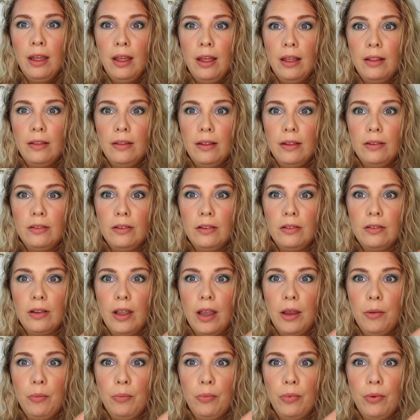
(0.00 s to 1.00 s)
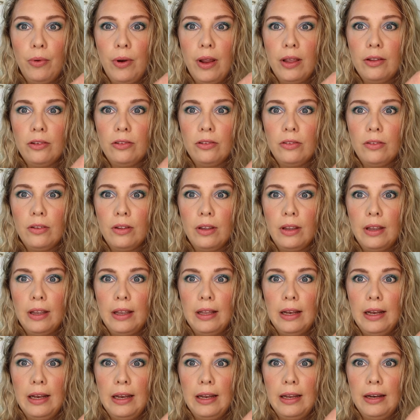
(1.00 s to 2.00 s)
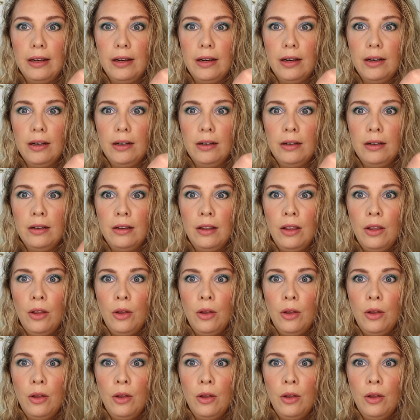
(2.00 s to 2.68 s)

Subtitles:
And this is a pressed glitter,